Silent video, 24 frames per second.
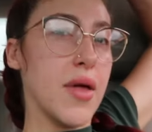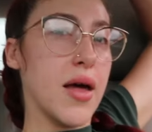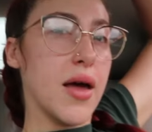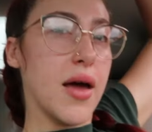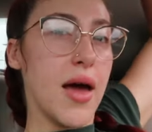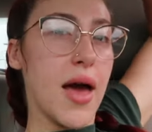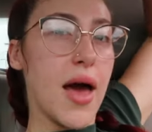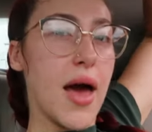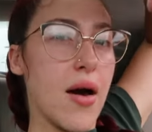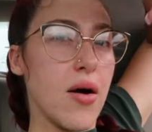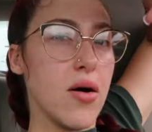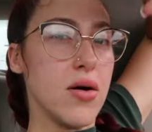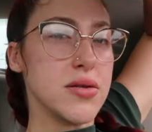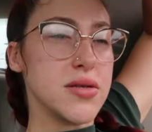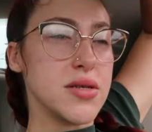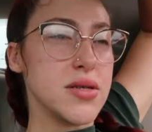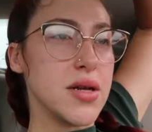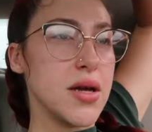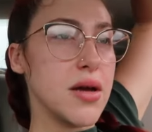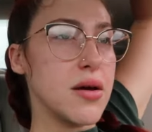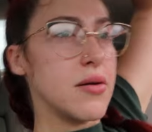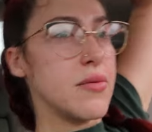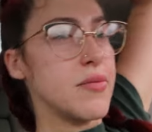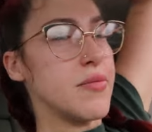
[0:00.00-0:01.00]
like at Ulta
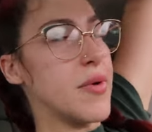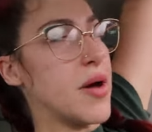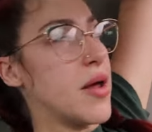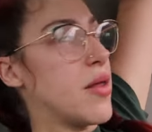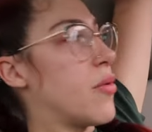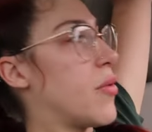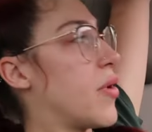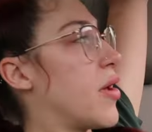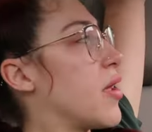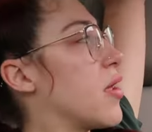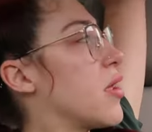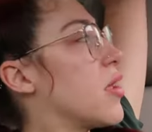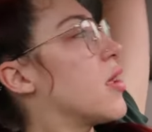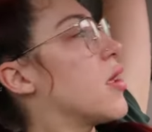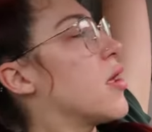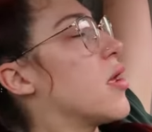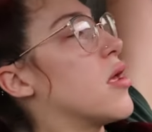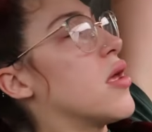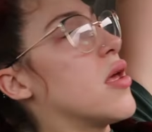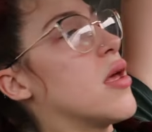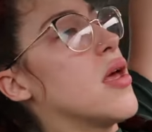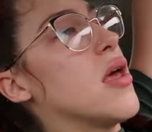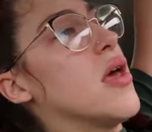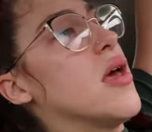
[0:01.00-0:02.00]
now, by the
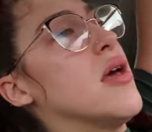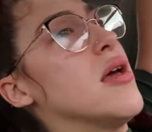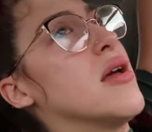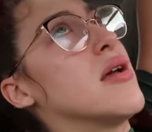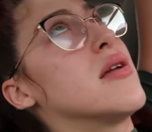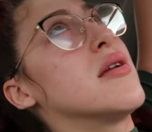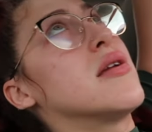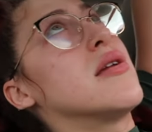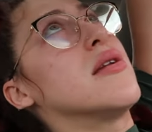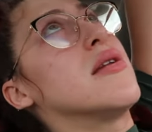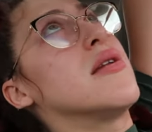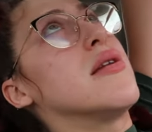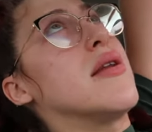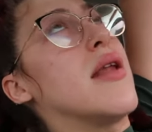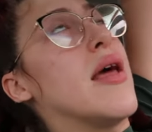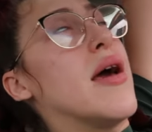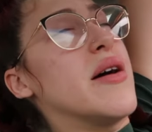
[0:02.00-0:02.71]
way.